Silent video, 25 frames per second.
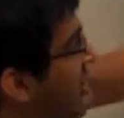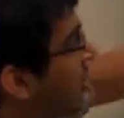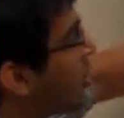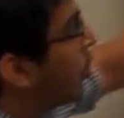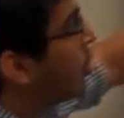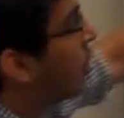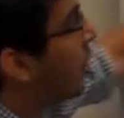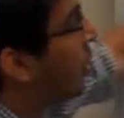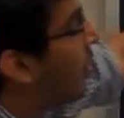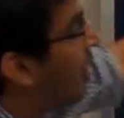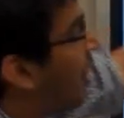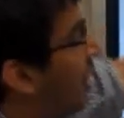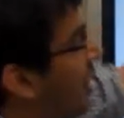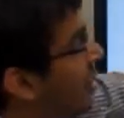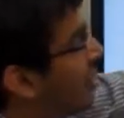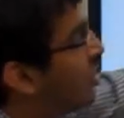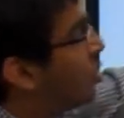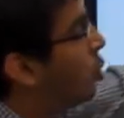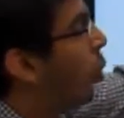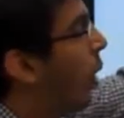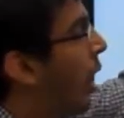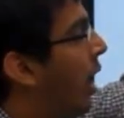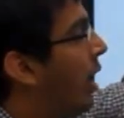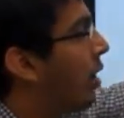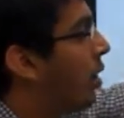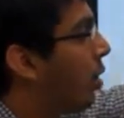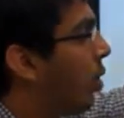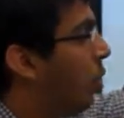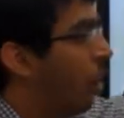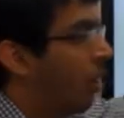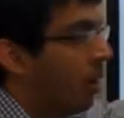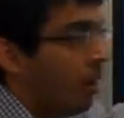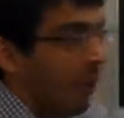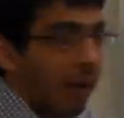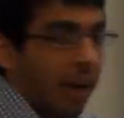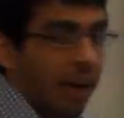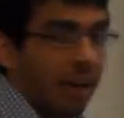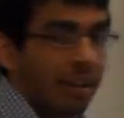through the trellis to encode,
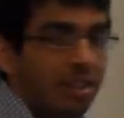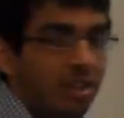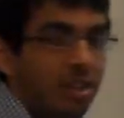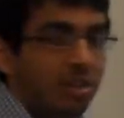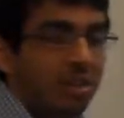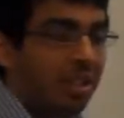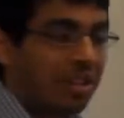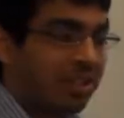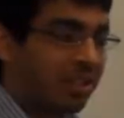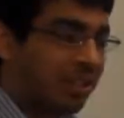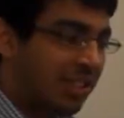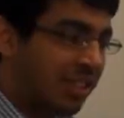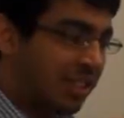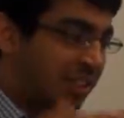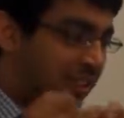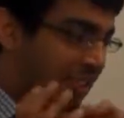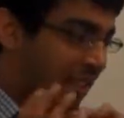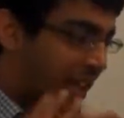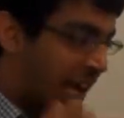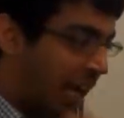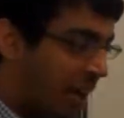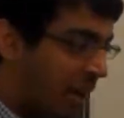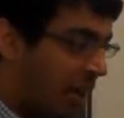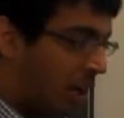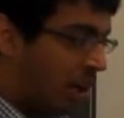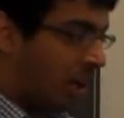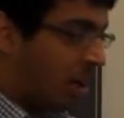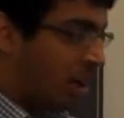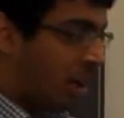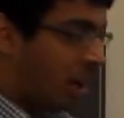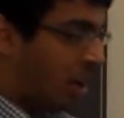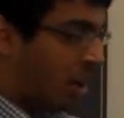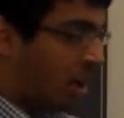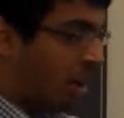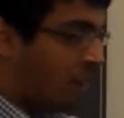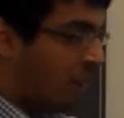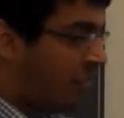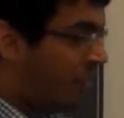right? So this is kind
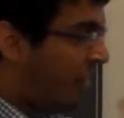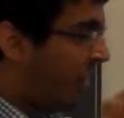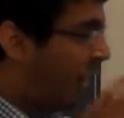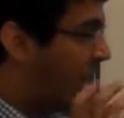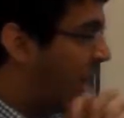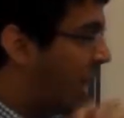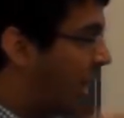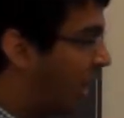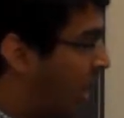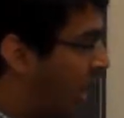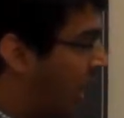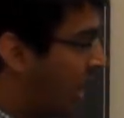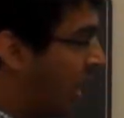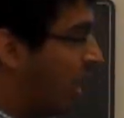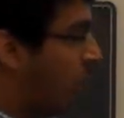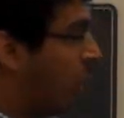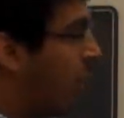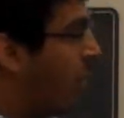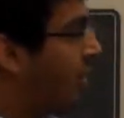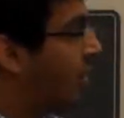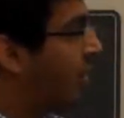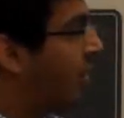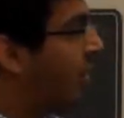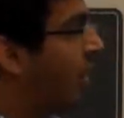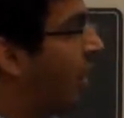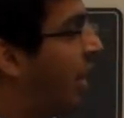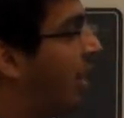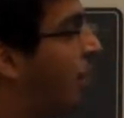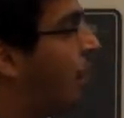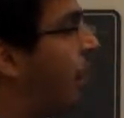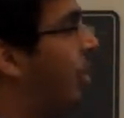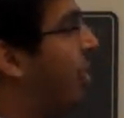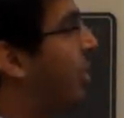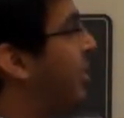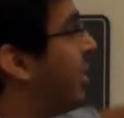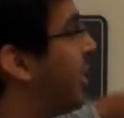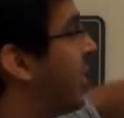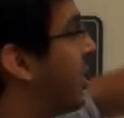of an on-the-fly
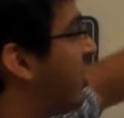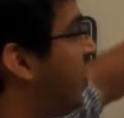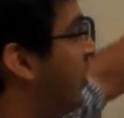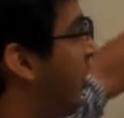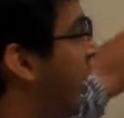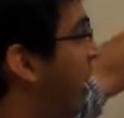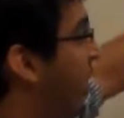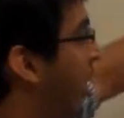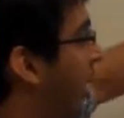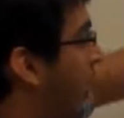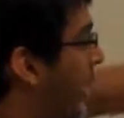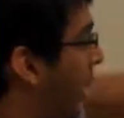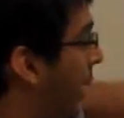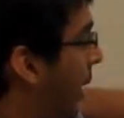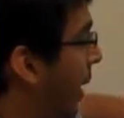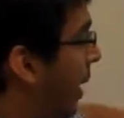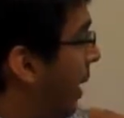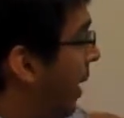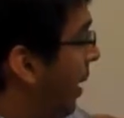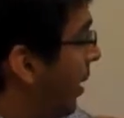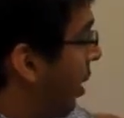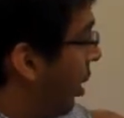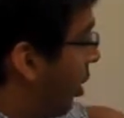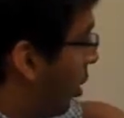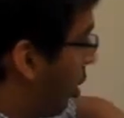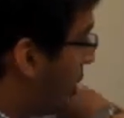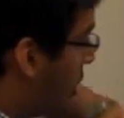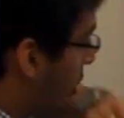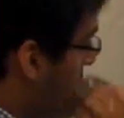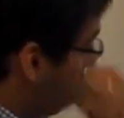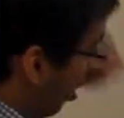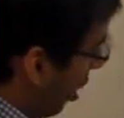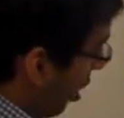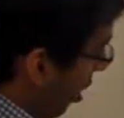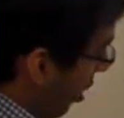process where, you know,